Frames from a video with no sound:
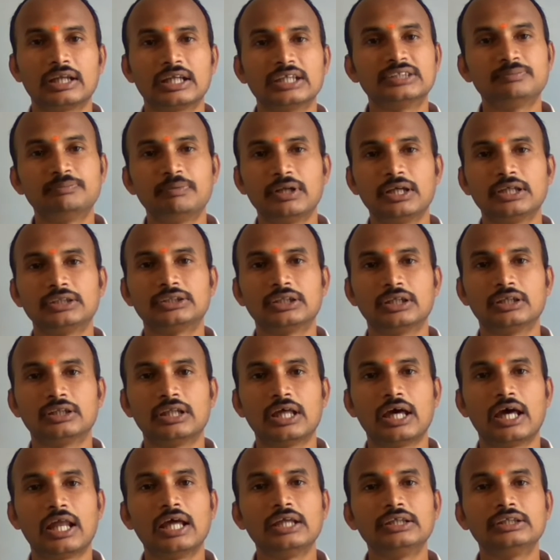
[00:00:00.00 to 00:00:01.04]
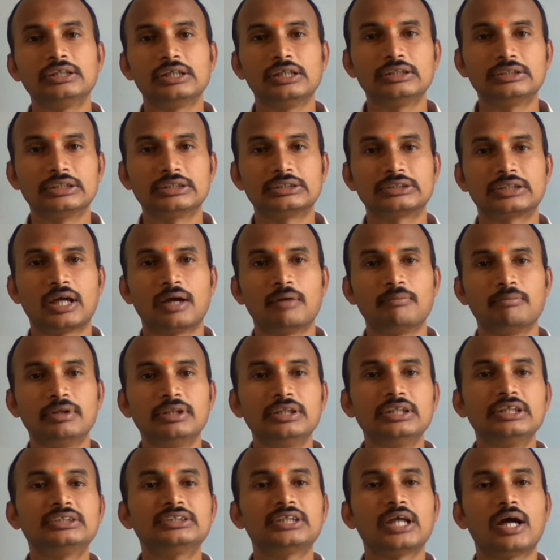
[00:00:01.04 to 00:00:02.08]
respiration, the energy release system.
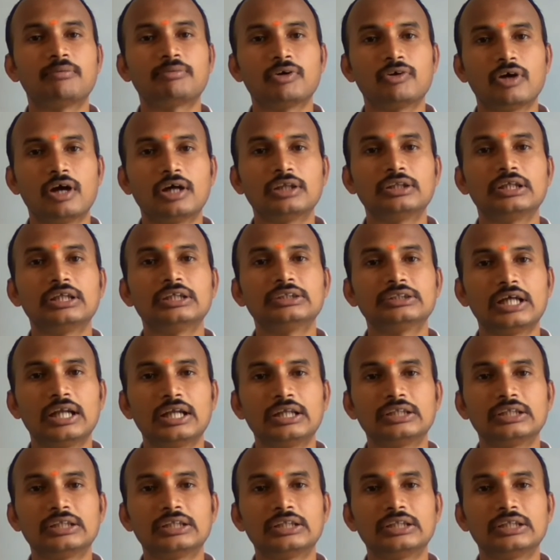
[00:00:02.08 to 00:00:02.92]
In this chapter, we have three